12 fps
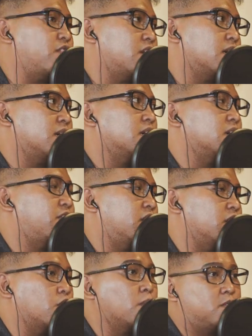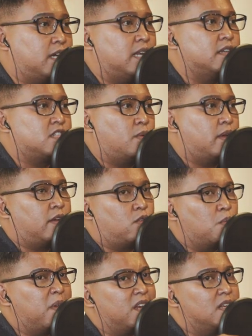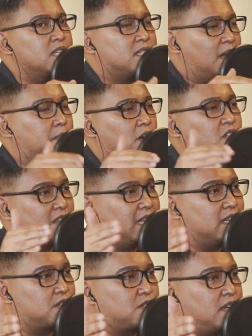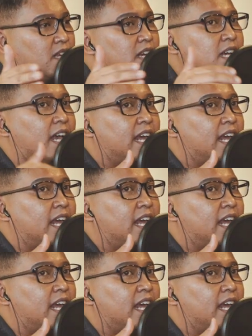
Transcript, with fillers: for the for the group challenge, right, where you have to make this number of things, right,